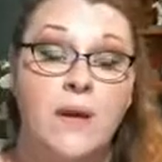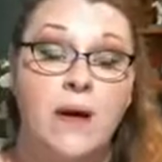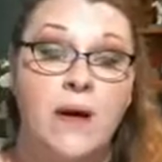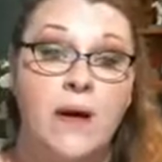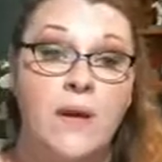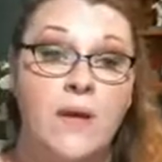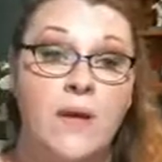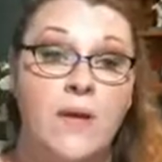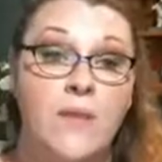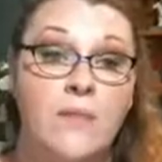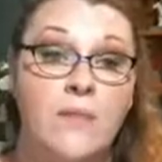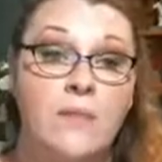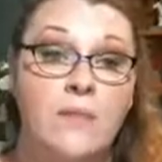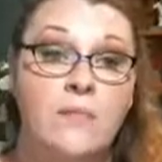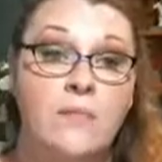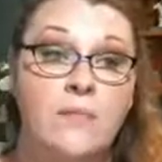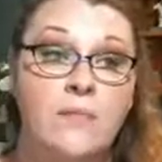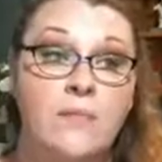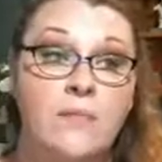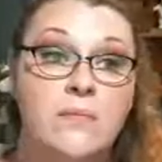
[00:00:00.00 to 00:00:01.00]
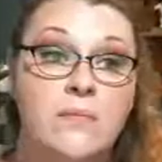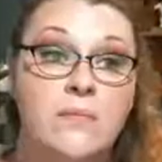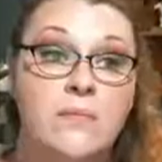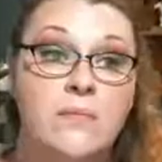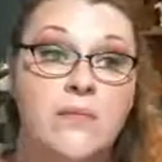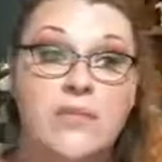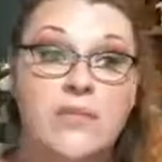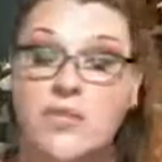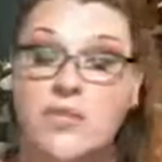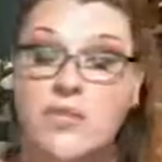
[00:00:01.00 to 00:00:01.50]
Um,
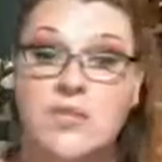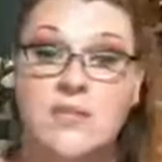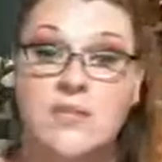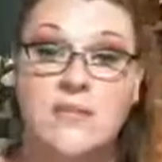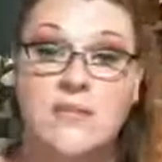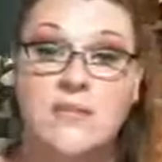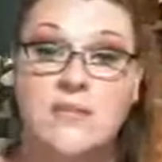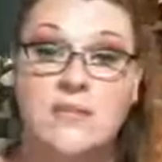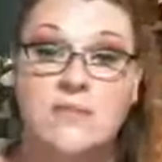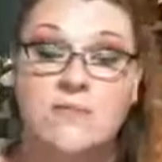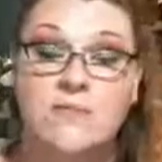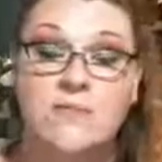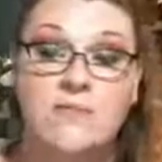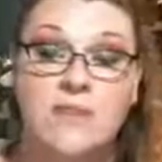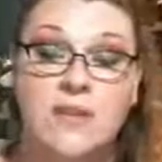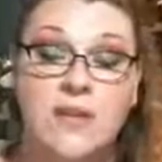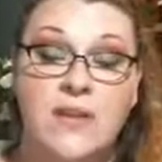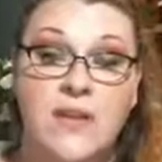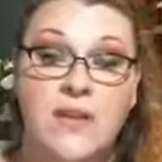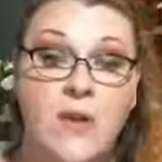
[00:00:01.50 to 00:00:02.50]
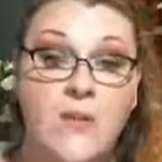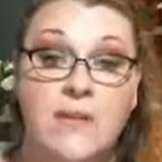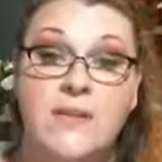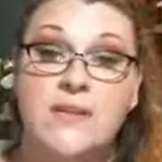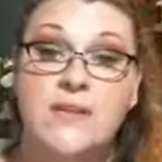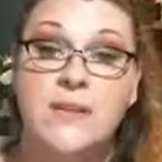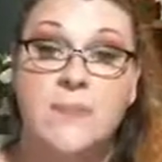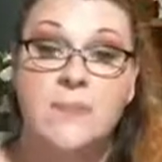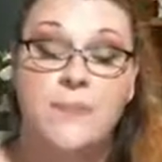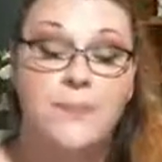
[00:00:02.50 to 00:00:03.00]
and she just didn't really notice
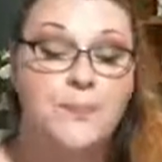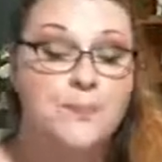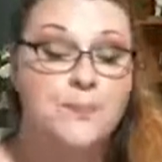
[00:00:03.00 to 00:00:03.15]
him.